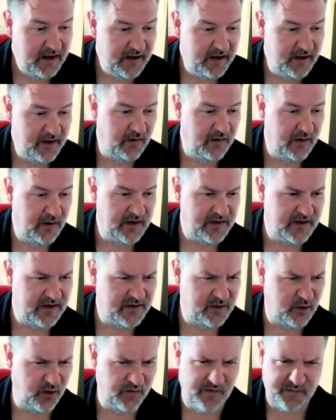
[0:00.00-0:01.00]
you know, it's
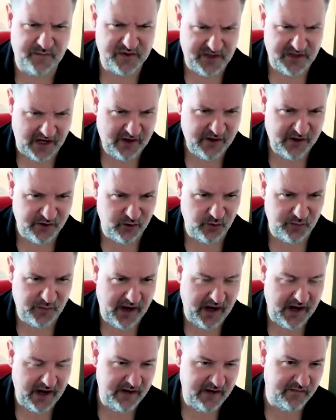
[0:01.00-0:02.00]
sort of obsessional
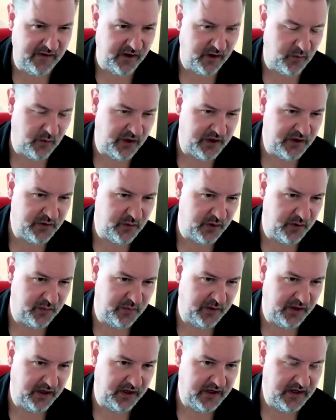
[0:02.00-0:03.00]
behavior, which would
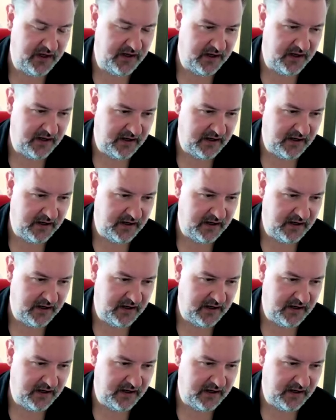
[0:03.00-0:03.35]
be,